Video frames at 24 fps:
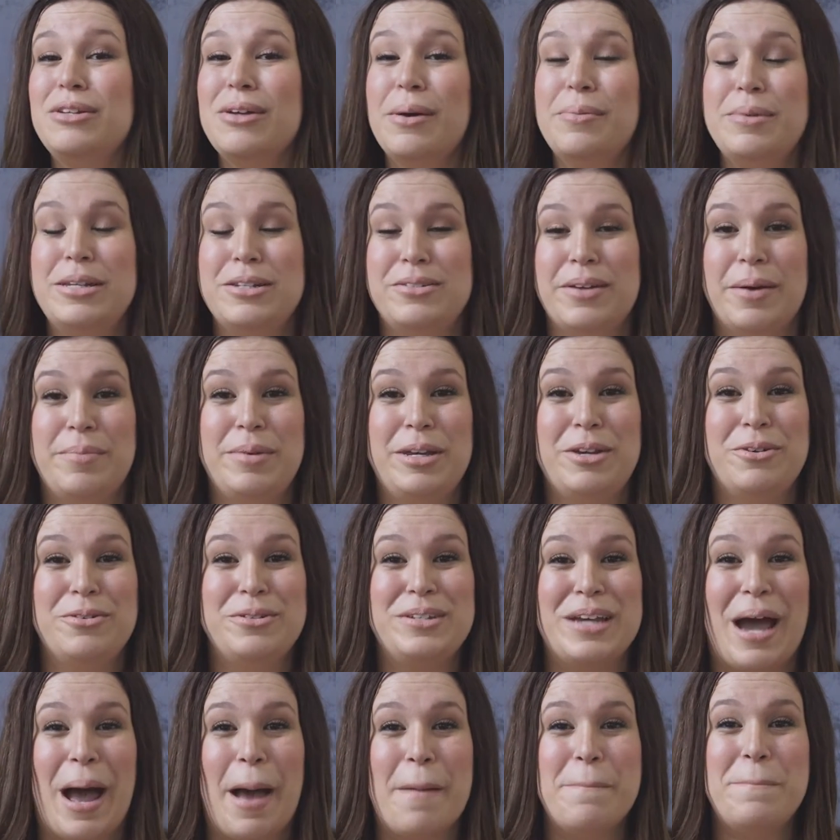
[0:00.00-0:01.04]
w w
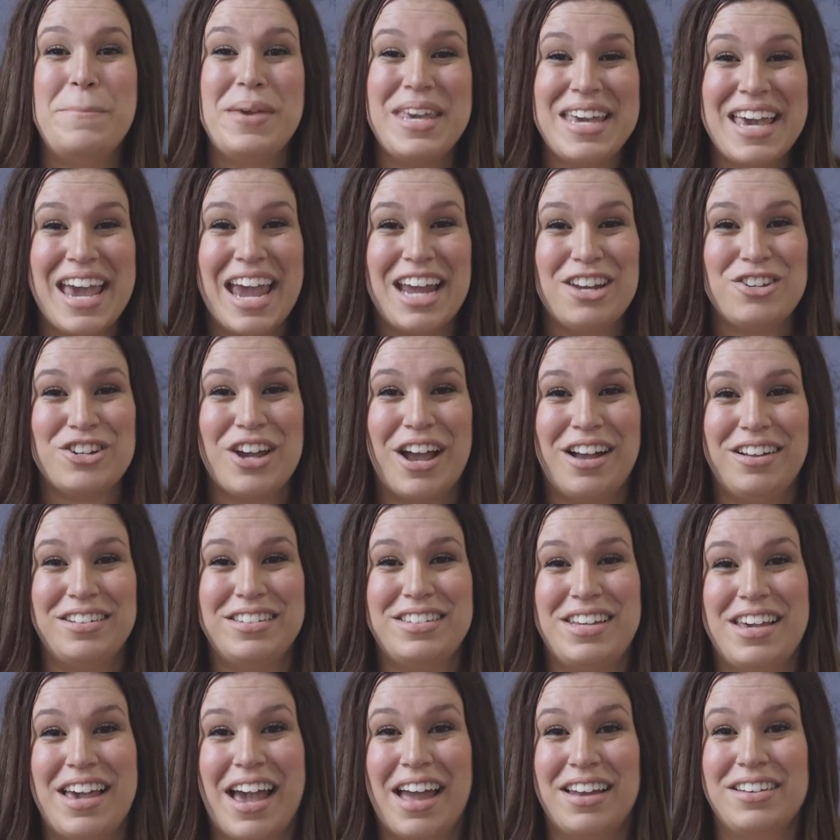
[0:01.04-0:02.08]
dot b h l
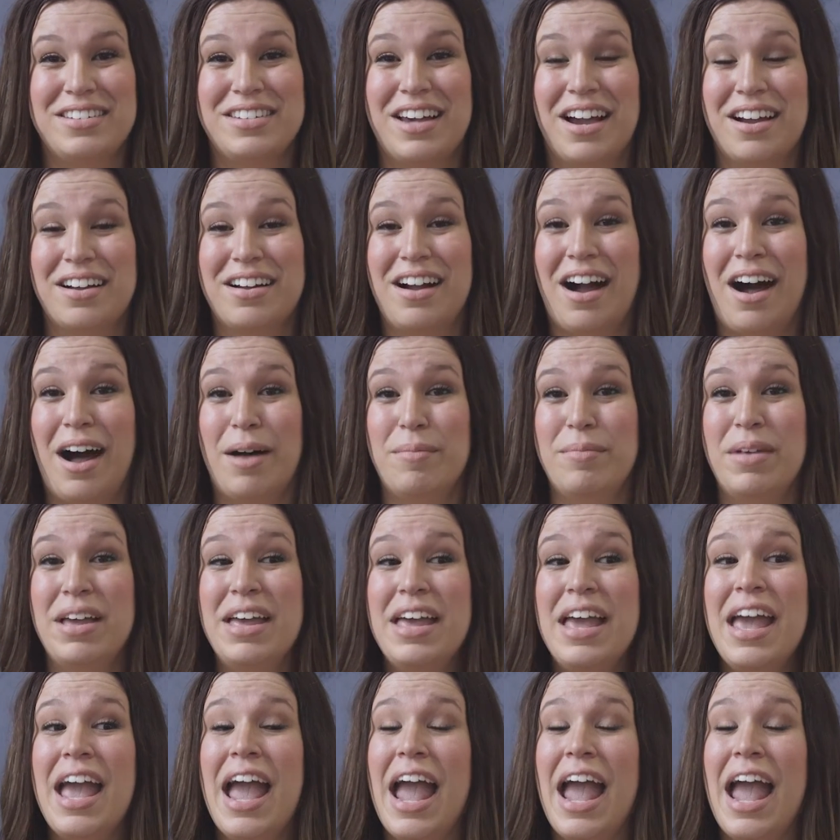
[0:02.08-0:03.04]
d n dot com.